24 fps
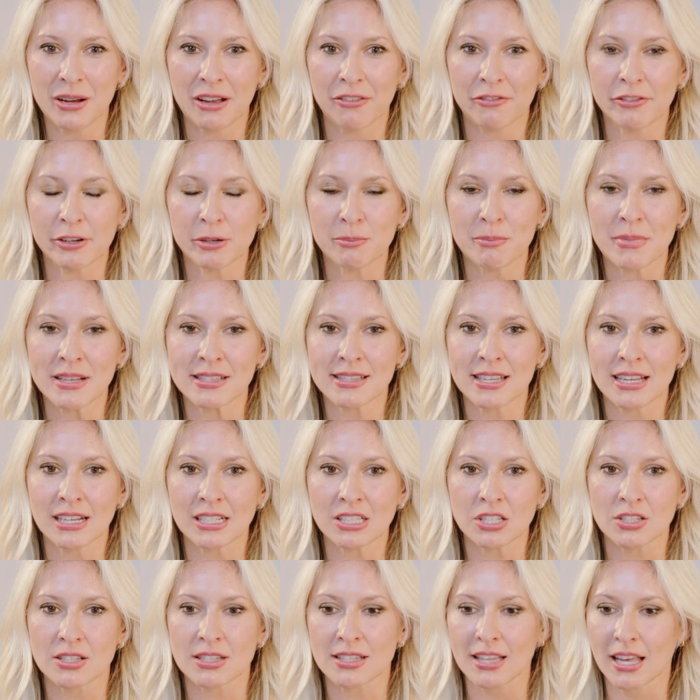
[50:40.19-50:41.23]
If you're
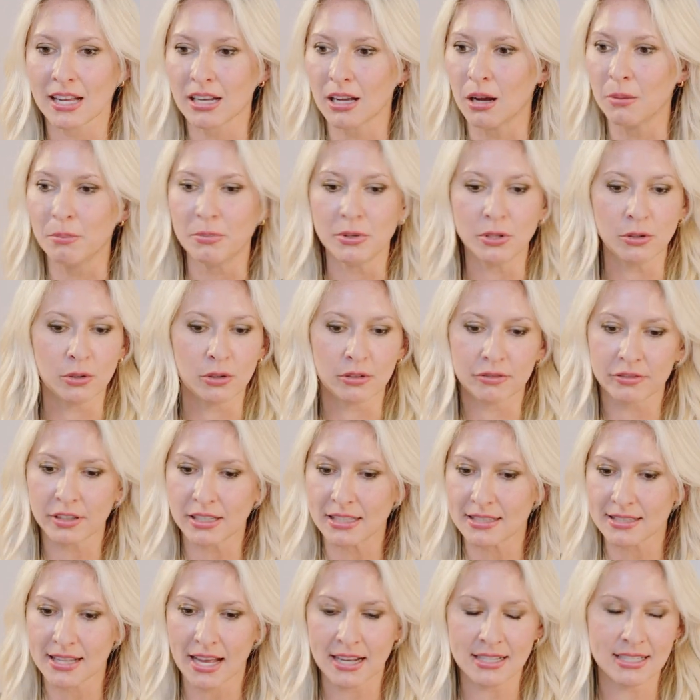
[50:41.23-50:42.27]
missing just like a
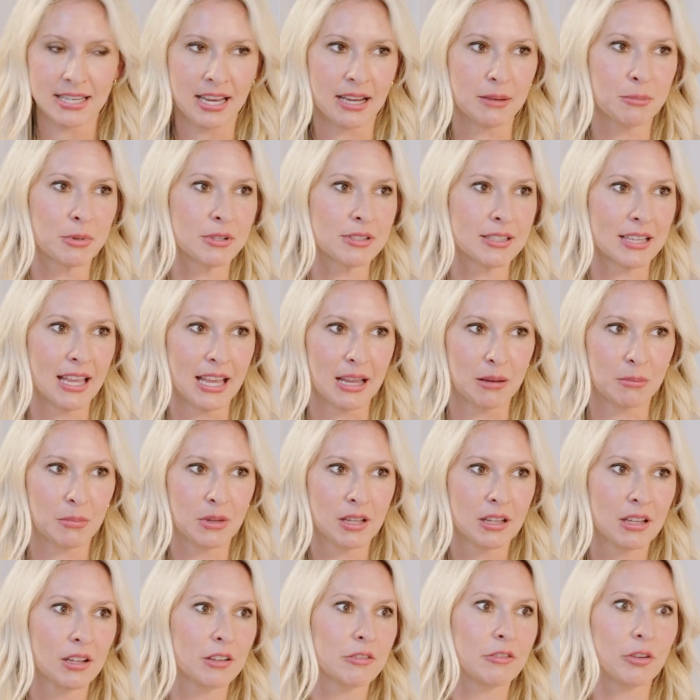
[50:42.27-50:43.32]
beautifully designed tablescape,
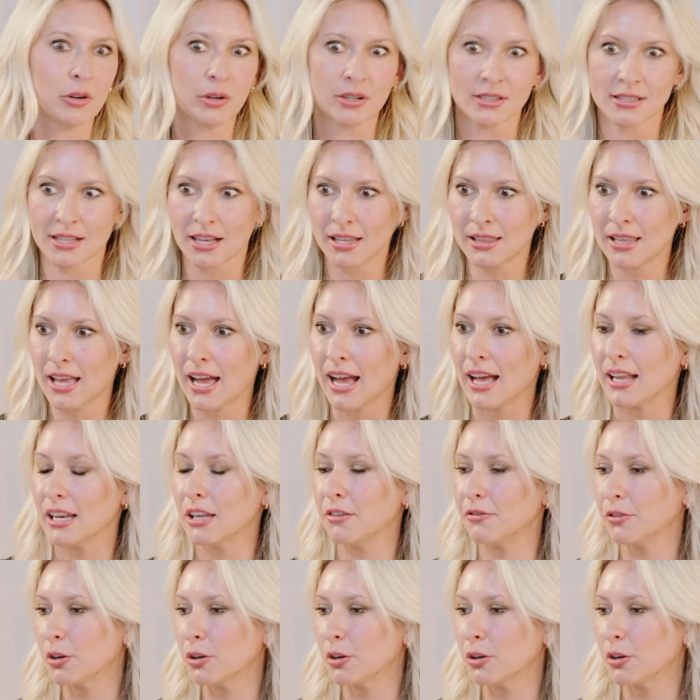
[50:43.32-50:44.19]
focus on that.